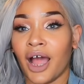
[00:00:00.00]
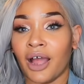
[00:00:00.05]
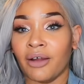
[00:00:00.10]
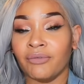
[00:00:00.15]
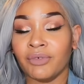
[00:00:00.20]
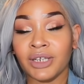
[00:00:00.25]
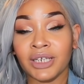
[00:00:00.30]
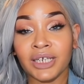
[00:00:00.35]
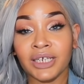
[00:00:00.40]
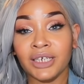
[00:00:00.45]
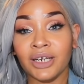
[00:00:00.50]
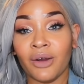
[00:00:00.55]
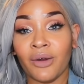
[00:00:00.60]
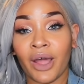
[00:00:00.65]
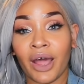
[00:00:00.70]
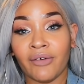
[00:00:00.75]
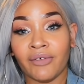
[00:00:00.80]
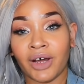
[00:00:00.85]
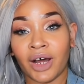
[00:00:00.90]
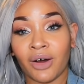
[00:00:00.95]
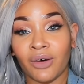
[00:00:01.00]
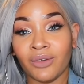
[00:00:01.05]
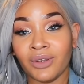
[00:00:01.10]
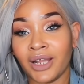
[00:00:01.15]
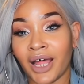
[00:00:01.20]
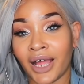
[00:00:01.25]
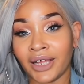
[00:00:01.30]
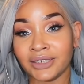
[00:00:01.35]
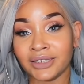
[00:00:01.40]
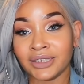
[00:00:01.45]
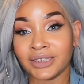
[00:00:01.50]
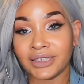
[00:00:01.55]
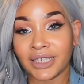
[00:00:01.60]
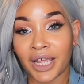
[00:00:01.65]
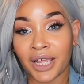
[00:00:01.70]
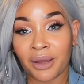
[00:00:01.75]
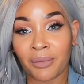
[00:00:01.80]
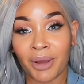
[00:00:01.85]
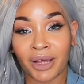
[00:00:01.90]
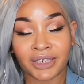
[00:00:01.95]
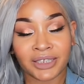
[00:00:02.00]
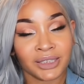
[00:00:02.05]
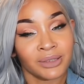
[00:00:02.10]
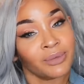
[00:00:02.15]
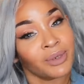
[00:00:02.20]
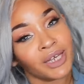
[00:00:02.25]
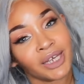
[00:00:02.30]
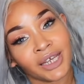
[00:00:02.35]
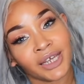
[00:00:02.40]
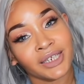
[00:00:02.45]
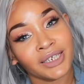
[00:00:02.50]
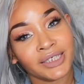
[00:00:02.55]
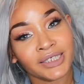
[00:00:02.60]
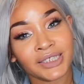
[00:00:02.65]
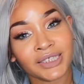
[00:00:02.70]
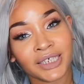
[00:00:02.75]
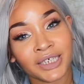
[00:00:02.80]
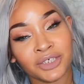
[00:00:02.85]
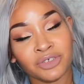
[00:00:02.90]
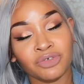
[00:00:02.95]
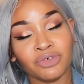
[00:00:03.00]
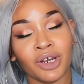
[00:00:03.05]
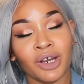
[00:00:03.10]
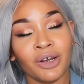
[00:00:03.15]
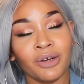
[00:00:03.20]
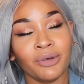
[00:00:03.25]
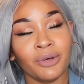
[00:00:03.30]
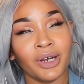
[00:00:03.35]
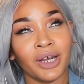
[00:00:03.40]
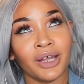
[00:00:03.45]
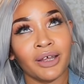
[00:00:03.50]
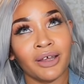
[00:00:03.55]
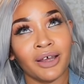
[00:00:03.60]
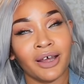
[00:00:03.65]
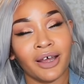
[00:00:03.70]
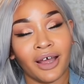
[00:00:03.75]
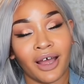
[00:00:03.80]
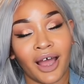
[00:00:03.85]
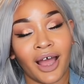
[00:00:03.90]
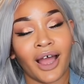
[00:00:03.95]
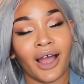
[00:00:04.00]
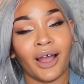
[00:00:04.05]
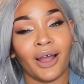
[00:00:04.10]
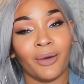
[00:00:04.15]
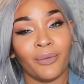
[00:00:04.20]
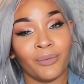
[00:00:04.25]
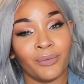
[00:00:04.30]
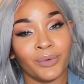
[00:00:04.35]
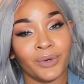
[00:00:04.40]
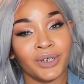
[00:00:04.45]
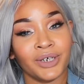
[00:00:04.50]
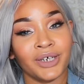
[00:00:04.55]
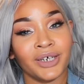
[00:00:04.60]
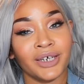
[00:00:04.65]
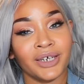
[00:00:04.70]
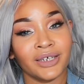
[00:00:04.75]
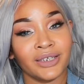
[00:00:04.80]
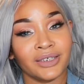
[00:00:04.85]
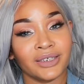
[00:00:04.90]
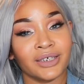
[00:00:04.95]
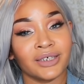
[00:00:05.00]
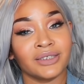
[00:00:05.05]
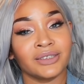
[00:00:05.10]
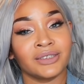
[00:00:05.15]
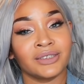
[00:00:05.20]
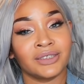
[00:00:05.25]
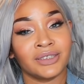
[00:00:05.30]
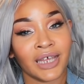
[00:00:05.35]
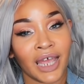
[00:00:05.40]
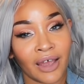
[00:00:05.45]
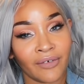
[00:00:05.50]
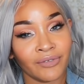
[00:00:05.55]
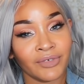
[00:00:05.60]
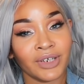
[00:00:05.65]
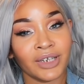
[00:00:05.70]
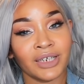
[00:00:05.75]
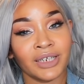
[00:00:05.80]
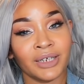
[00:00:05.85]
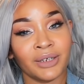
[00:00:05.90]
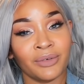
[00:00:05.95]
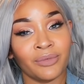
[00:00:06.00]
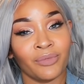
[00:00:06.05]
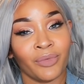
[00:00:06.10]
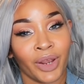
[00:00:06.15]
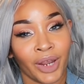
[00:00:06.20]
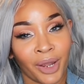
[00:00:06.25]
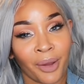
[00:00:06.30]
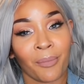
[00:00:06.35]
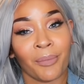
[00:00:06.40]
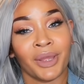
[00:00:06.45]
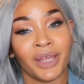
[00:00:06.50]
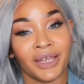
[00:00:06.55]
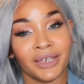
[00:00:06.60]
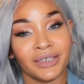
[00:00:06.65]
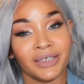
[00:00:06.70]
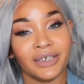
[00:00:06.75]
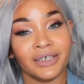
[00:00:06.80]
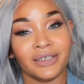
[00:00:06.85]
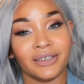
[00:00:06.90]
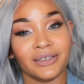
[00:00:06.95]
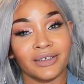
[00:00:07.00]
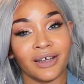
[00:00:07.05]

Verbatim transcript: I really don't have a whole lot to say about this wig in this intro. I would definitely recommend it.